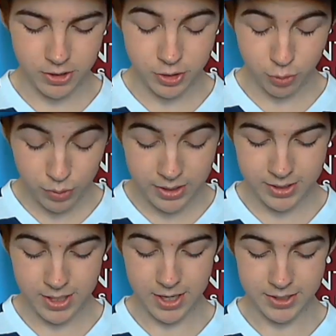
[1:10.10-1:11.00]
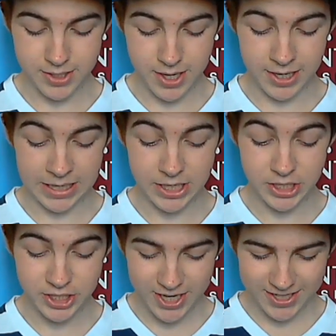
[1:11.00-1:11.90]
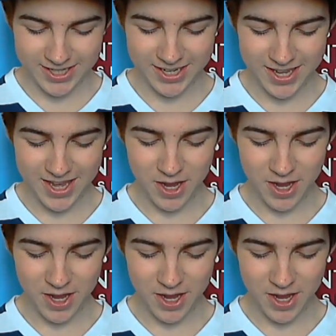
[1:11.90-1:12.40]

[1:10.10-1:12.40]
tweet saying shit.